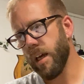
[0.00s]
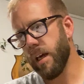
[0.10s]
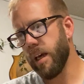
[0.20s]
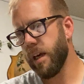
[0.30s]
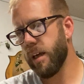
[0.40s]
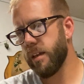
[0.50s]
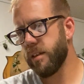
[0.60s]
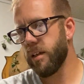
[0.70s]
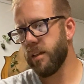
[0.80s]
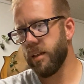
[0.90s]

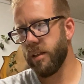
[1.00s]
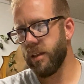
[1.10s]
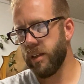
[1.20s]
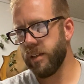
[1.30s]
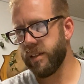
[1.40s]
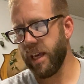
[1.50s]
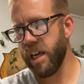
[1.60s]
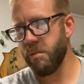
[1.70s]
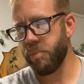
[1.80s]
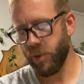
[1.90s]
And
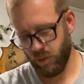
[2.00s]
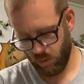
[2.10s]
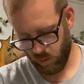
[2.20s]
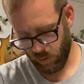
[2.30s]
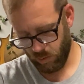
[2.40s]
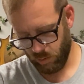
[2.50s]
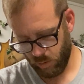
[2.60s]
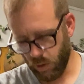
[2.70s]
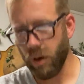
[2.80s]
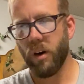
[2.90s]
tape
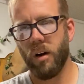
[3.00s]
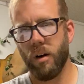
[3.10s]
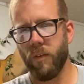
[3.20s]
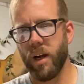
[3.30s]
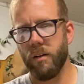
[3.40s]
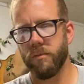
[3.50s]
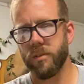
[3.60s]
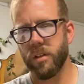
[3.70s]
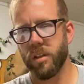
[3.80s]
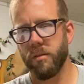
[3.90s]
around
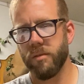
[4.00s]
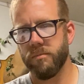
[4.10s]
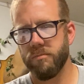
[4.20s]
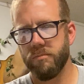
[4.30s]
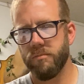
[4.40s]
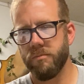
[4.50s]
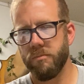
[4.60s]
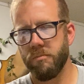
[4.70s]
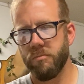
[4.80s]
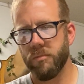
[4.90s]
the
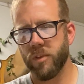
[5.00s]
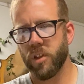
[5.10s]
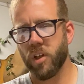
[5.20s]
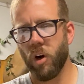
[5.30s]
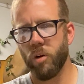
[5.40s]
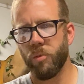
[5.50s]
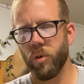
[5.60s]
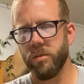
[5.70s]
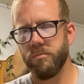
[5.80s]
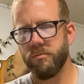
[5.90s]

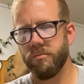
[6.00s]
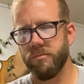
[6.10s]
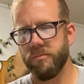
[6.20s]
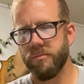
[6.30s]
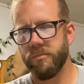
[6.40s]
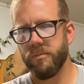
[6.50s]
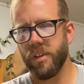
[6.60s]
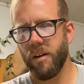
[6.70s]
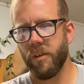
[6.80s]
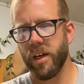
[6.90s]
cardboard,
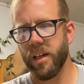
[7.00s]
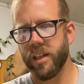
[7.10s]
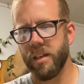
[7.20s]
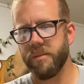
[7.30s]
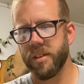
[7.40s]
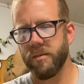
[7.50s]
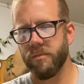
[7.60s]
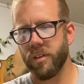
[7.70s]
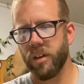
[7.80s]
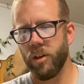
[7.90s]
that way it keeps it
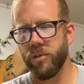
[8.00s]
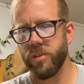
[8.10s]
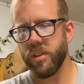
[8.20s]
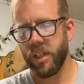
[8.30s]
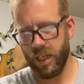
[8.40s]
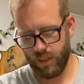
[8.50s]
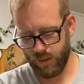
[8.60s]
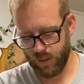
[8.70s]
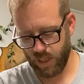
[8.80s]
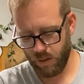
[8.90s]
closed
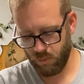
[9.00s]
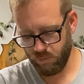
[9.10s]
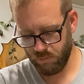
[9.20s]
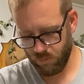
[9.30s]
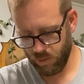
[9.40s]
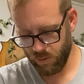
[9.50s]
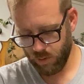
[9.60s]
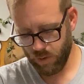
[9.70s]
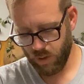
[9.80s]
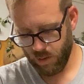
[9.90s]
and stable.
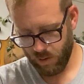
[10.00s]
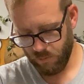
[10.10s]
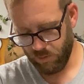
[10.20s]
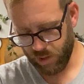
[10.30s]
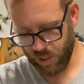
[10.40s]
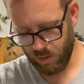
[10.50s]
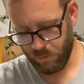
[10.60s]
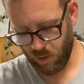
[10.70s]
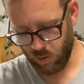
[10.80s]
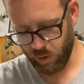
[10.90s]
Again, I'm
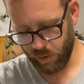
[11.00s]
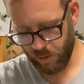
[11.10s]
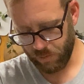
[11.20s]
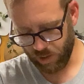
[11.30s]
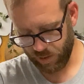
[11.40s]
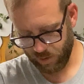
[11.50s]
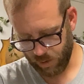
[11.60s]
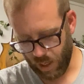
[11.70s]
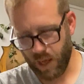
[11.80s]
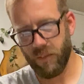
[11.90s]
not going to do that because
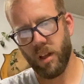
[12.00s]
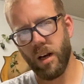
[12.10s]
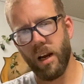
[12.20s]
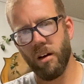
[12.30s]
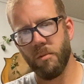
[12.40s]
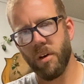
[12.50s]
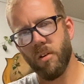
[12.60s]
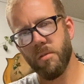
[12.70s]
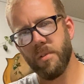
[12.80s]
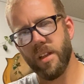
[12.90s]
I have a lot of hair on my
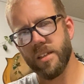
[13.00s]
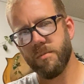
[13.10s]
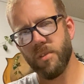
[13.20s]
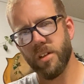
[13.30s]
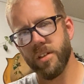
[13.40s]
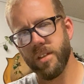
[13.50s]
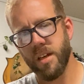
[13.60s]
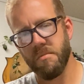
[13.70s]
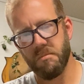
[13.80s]
arm, and that's some really good tape.